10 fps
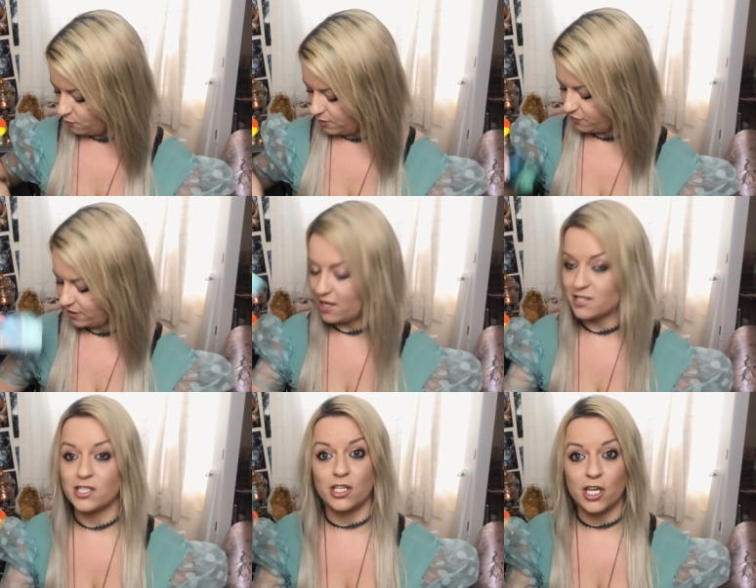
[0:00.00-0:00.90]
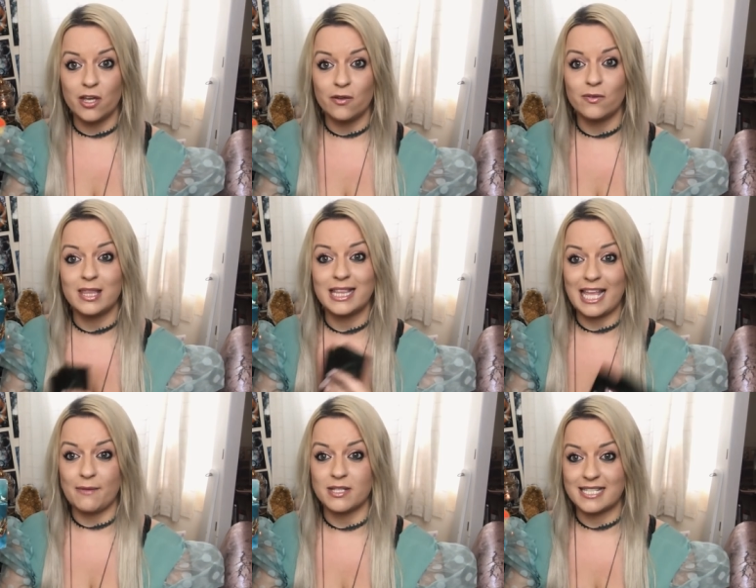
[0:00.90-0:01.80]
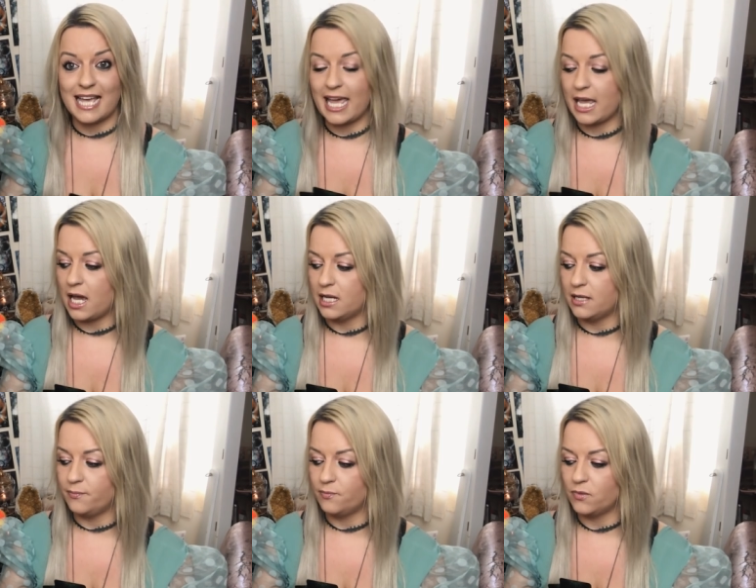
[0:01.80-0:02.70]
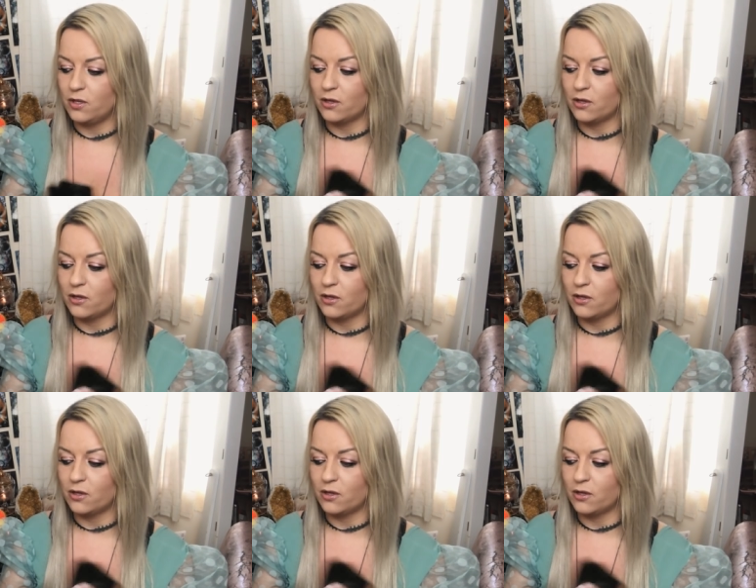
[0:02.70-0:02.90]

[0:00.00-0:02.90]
with regard to you, they would say um,